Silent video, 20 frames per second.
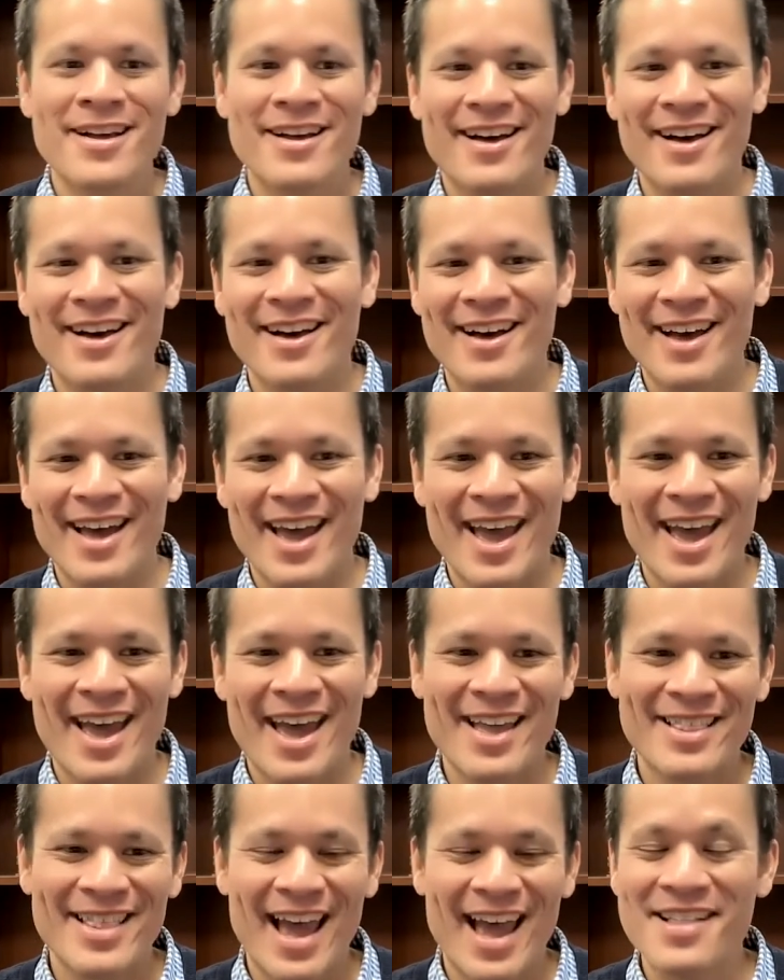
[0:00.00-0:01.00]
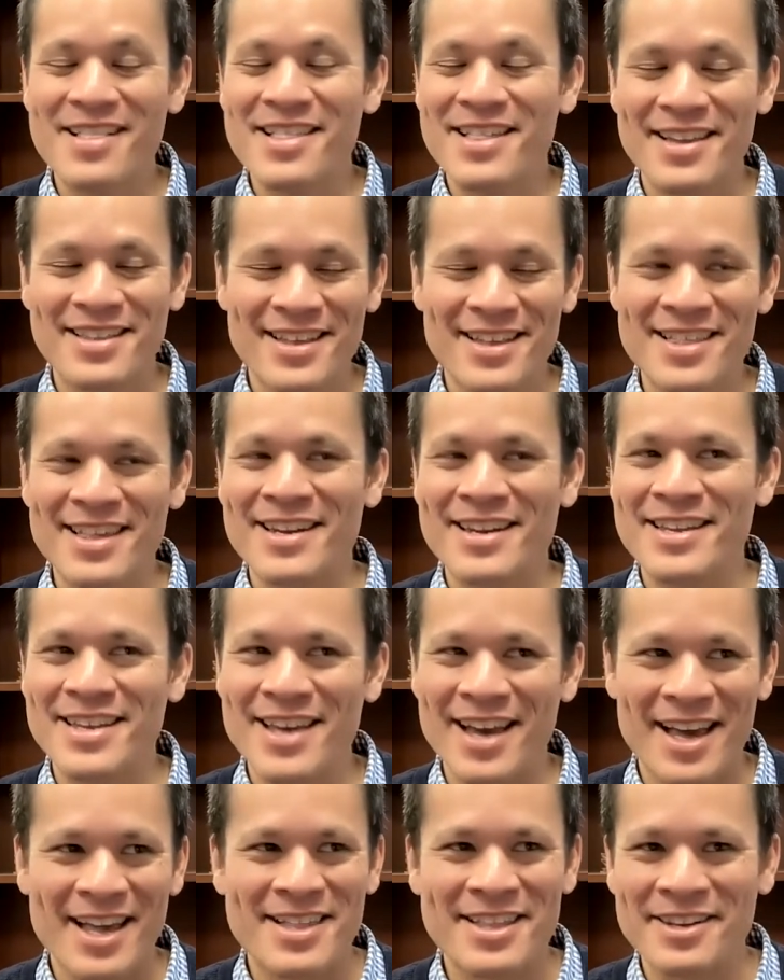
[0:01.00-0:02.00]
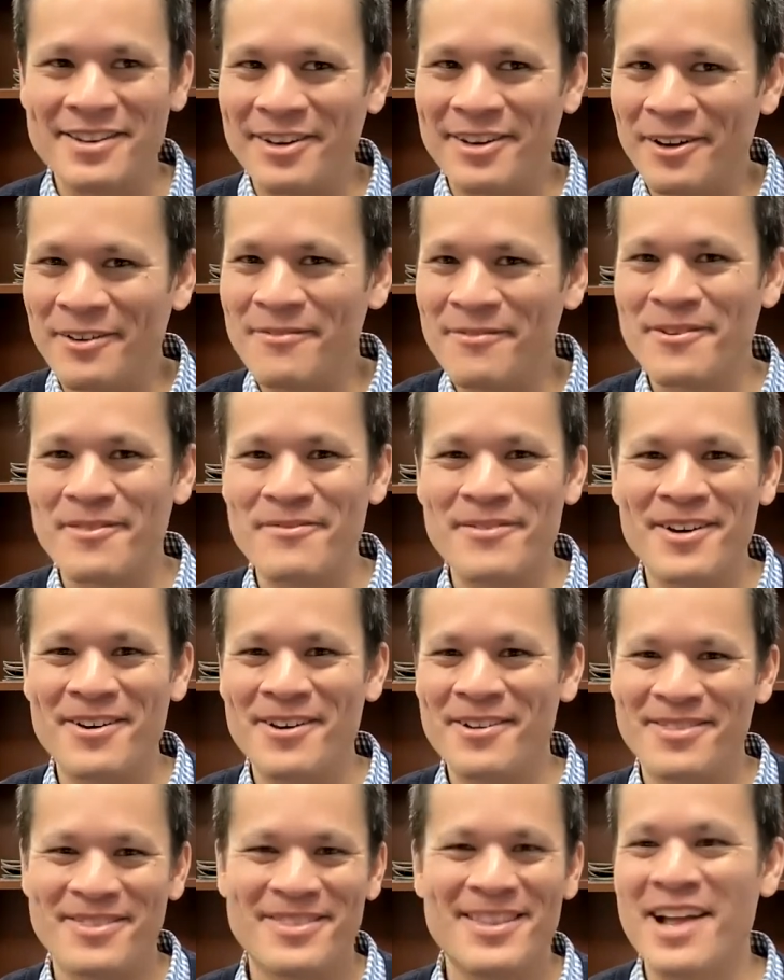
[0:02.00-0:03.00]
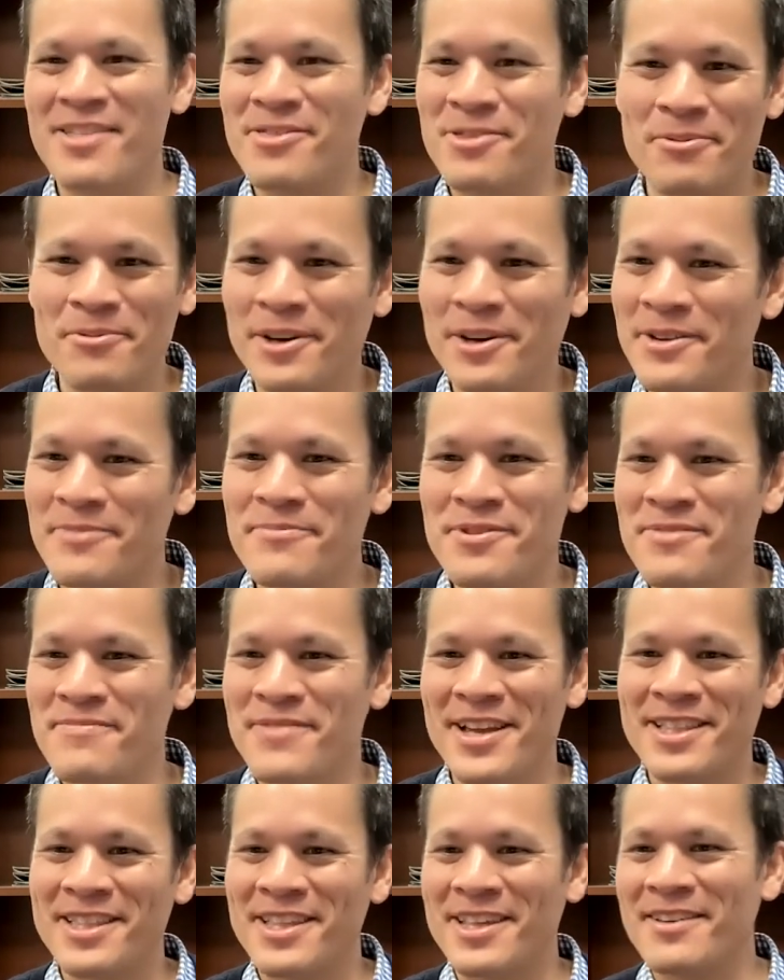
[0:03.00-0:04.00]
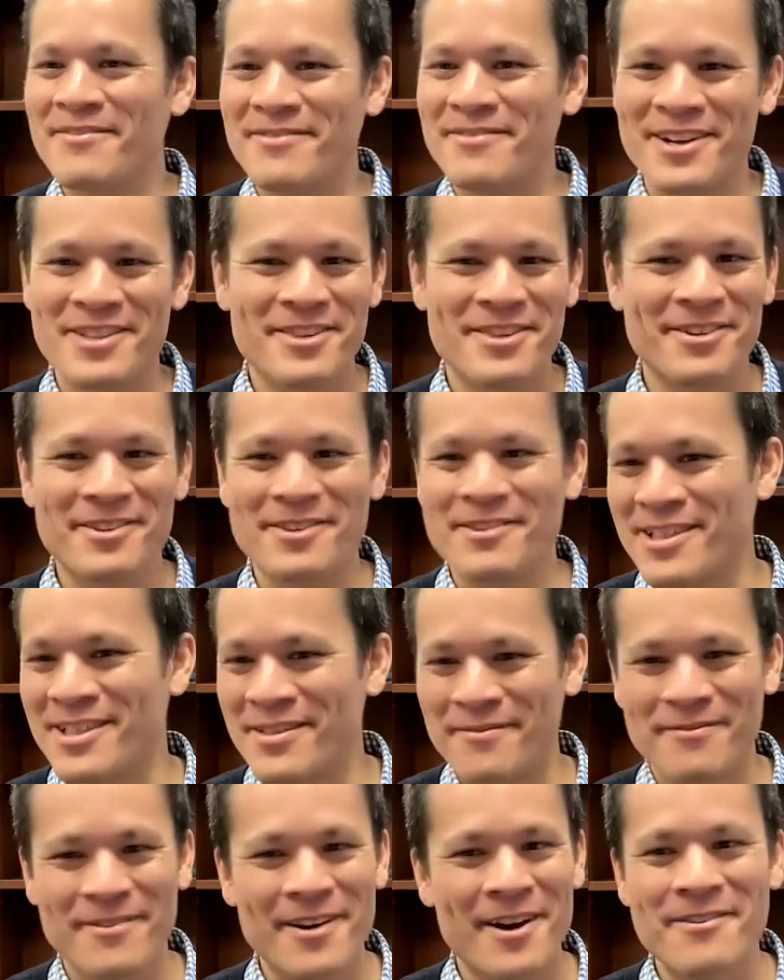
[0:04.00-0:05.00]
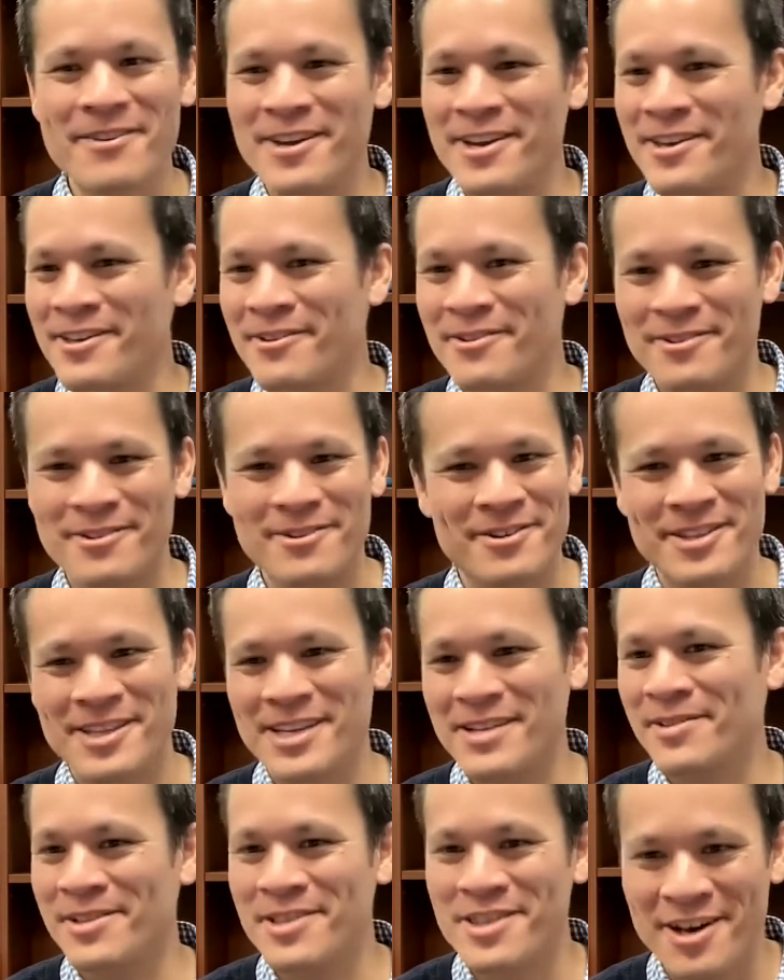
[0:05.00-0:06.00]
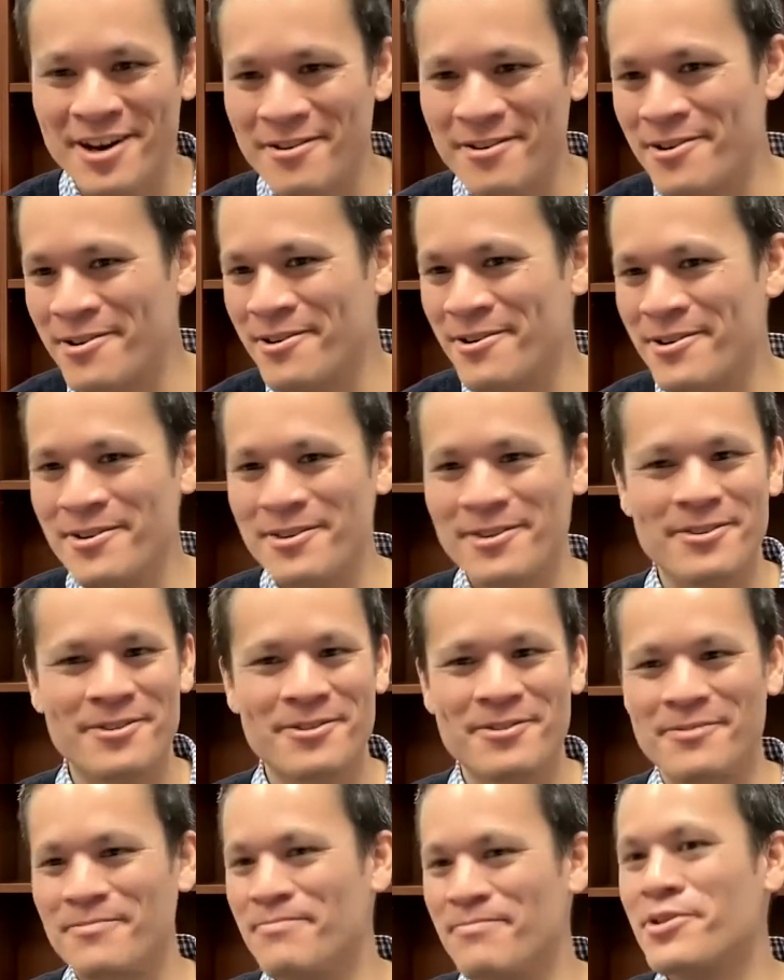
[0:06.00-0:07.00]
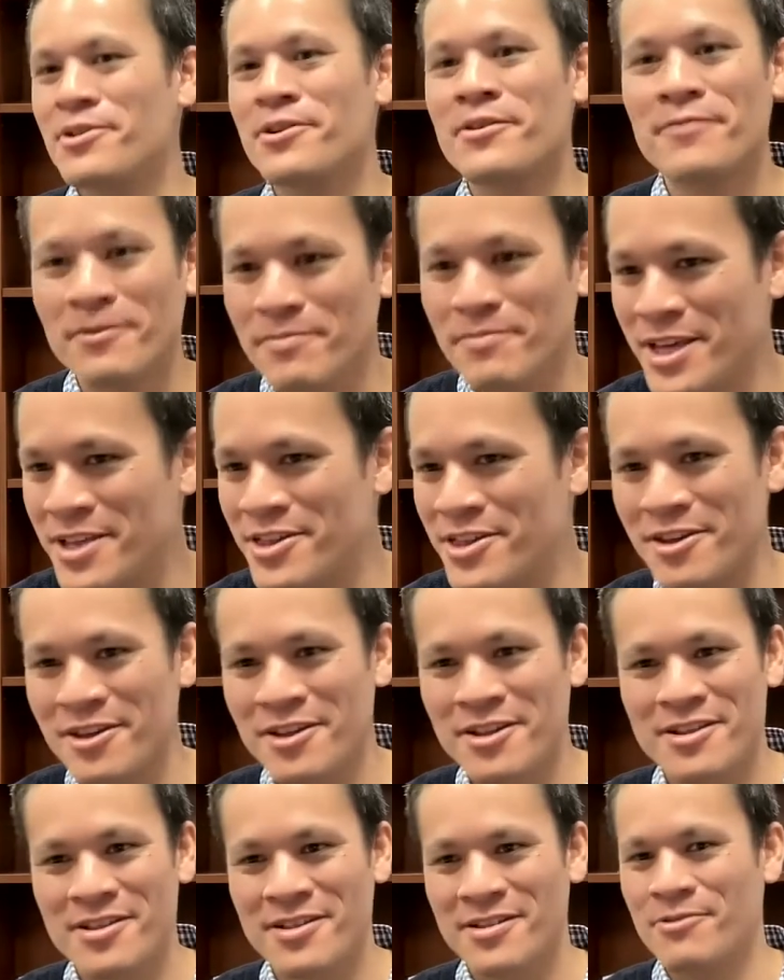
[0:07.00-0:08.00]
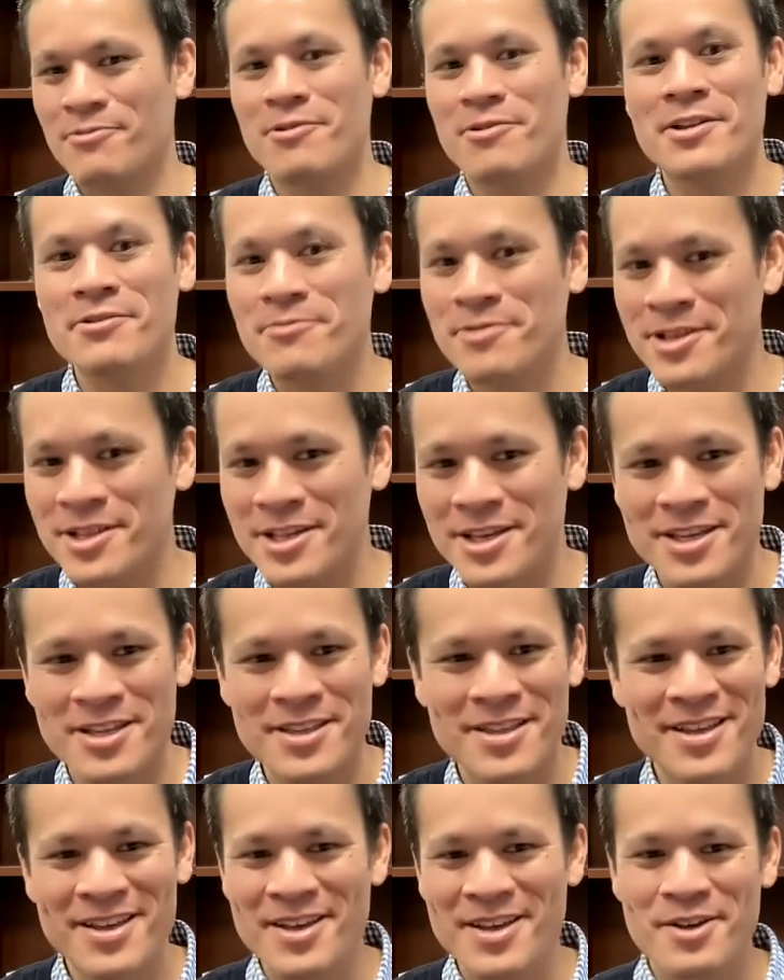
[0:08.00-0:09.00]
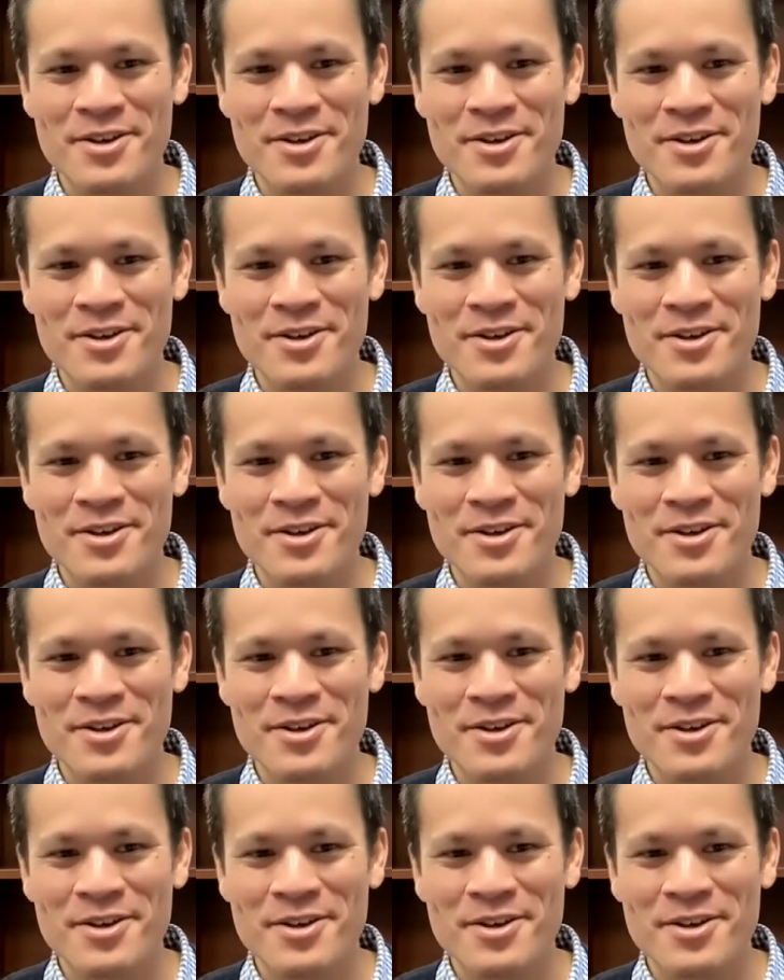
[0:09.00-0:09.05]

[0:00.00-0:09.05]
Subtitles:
And I'd say Tanzania has it all from a natural wonder perspective, right? You could do safari, you could go on Kilimanjaro, you could do beautiful beaches, great cuisine.